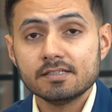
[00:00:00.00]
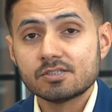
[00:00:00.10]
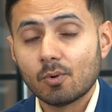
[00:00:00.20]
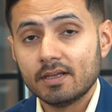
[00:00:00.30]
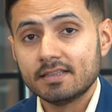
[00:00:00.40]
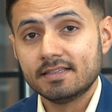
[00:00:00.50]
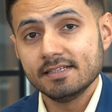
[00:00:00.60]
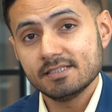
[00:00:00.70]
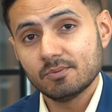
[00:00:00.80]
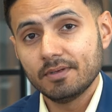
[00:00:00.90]
So in
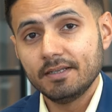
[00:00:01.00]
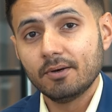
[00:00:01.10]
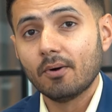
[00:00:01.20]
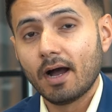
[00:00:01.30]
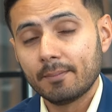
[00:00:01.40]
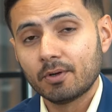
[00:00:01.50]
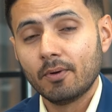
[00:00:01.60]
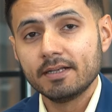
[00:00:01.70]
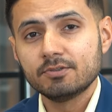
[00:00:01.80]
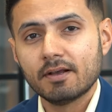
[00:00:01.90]
this video, I'm
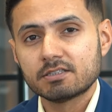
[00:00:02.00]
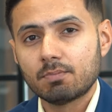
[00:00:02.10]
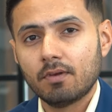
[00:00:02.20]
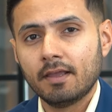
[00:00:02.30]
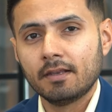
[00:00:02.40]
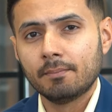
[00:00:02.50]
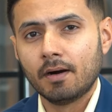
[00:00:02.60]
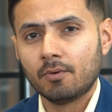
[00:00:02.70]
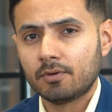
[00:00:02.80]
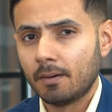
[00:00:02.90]
going to explain
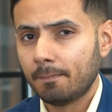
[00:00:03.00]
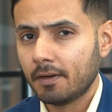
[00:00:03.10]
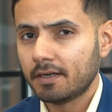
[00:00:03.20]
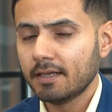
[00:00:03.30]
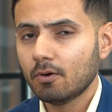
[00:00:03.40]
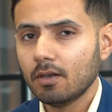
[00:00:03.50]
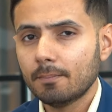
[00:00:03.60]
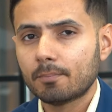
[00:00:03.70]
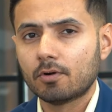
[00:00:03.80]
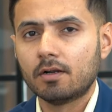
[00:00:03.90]
about a
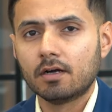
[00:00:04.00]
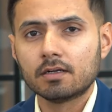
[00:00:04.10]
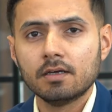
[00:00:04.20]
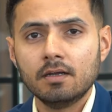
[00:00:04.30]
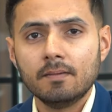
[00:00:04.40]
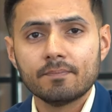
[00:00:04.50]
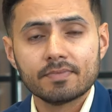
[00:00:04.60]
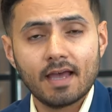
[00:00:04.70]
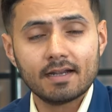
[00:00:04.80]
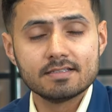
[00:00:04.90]
particular product
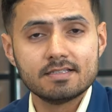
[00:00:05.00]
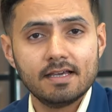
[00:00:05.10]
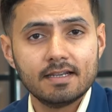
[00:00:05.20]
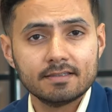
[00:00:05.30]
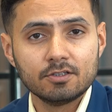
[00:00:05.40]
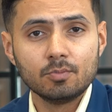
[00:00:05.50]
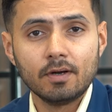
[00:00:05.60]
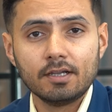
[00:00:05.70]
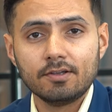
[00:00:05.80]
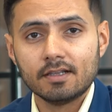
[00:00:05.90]
that is there in the
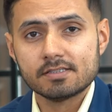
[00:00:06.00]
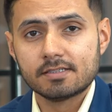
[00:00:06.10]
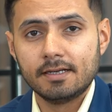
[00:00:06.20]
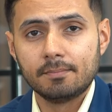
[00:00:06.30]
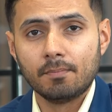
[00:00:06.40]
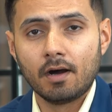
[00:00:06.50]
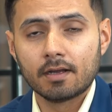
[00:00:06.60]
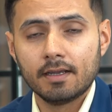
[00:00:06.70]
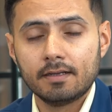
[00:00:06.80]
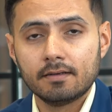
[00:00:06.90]
Dubai real estate
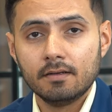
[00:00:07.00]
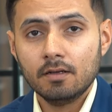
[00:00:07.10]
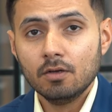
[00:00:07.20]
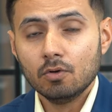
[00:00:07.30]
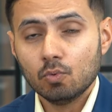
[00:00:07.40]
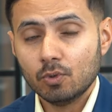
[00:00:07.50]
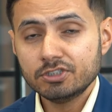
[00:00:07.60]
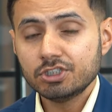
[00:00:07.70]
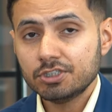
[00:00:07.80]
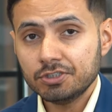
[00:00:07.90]
market
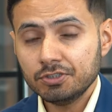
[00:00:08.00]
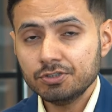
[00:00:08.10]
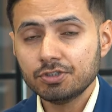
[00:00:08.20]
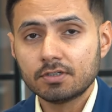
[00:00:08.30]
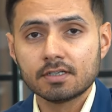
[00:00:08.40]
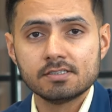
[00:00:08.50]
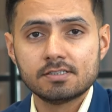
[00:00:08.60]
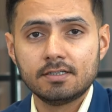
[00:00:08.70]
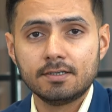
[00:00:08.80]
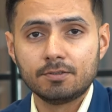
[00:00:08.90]
which you should
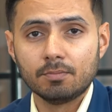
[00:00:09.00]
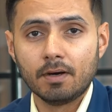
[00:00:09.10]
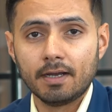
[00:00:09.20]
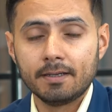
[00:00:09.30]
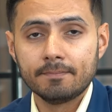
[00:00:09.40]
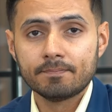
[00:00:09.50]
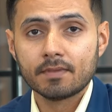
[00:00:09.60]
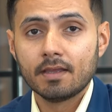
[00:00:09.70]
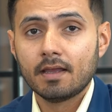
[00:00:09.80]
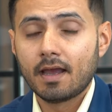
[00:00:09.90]
consider to buy.
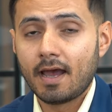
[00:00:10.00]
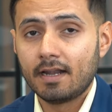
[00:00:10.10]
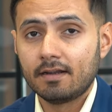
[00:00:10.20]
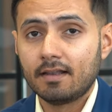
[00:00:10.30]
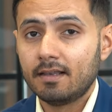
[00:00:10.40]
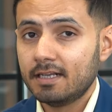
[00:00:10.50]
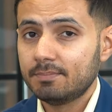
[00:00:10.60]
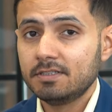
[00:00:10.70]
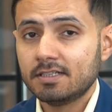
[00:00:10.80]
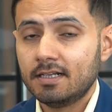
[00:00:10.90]
And
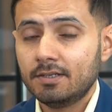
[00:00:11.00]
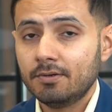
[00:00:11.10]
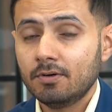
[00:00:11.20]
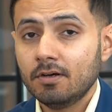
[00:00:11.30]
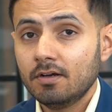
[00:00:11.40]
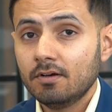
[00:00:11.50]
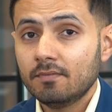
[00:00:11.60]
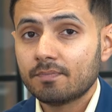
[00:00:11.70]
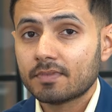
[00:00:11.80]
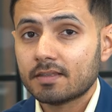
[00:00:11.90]
let me tell you,
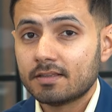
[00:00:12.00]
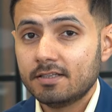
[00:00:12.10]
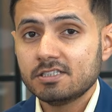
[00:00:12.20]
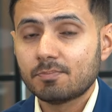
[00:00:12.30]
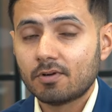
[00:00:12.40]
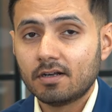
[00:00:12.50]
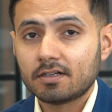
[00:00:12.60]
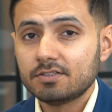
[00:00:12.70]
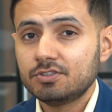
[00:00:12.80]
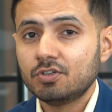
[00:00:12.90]
this
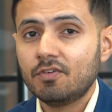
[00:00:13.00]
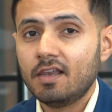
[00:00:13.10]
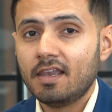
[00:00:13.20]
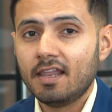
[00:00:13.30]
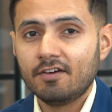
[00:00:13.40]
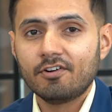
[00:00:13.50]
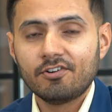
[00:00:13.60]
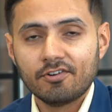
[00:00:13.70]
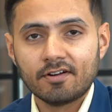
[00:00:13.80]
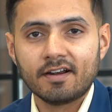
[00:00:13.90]
product you will
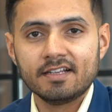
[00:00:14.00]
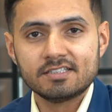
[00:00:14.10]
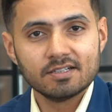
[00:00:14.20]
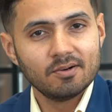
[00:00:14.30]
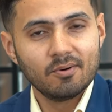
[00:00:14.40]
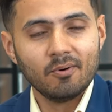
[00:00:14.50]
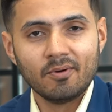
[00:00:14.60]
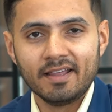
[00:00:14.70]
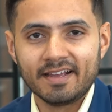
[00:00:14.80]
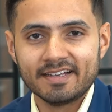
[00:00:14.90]
never regret
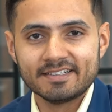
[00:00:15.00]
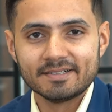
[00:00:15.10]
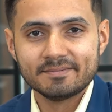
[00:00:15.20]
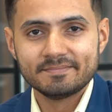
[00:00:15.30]
owning it.